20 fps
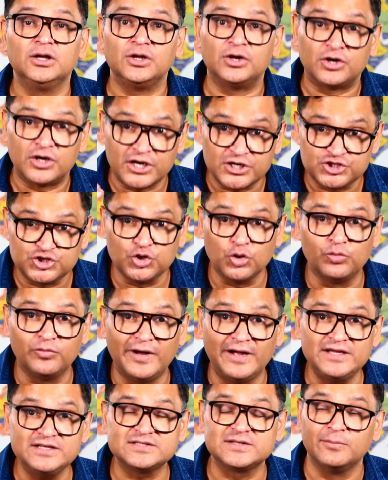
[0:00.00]

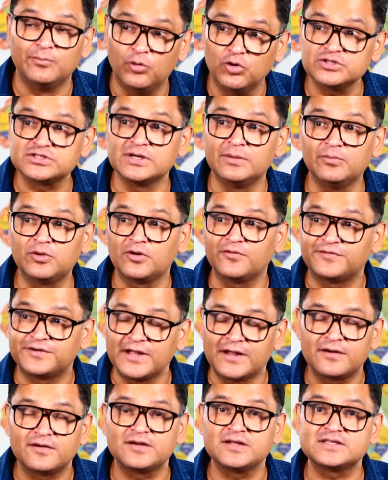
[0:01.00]
ratio-wise, the most number of
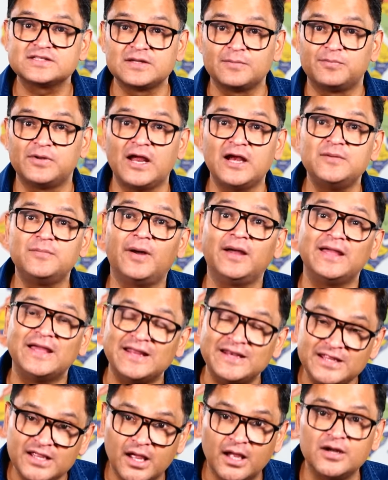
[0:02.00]
terrorists supplied by
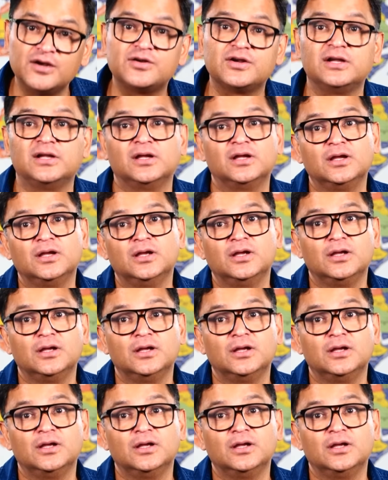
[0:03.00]
any country